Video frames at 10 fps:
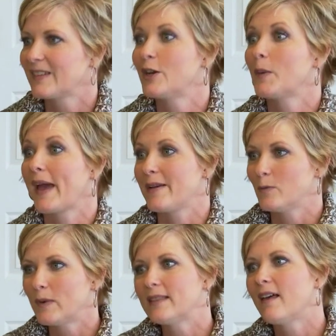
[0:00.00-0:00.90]
Okay,
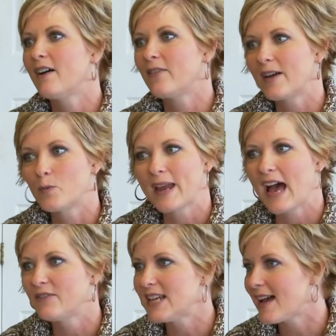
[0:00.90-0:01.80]
we
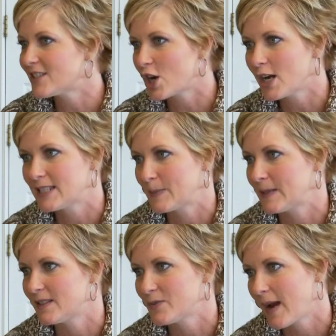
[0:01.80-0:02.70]
have to ask our
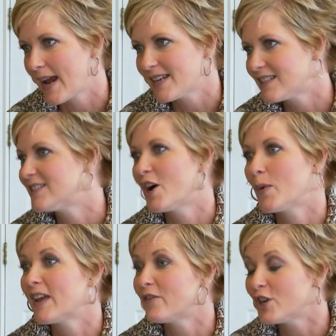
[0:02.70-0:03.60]
husbands, right?
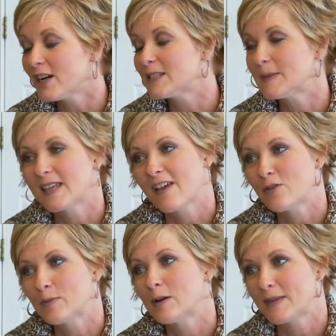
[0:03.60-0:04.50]
So if your husband gave
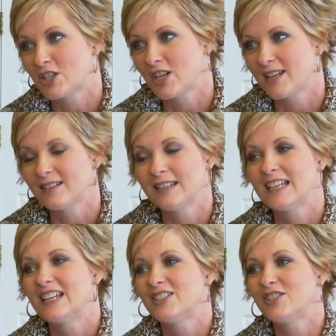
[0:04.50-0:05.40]
you permission
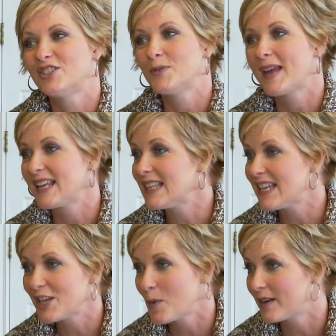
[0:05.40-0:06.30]
to do
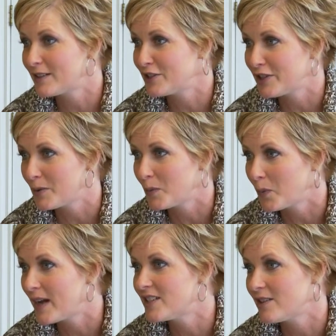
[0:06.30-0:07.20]
anything you wanted to do,
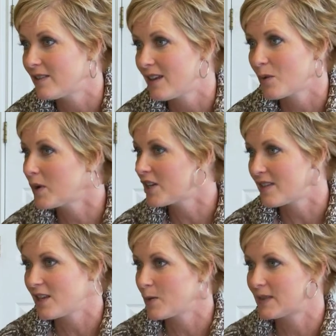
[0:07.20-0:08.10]
what do you think? Where do you
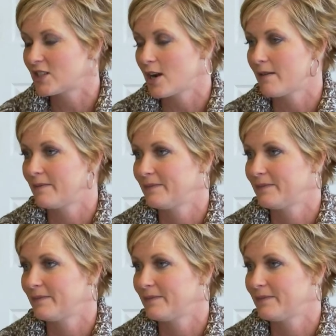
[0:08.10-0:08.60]
think you would start?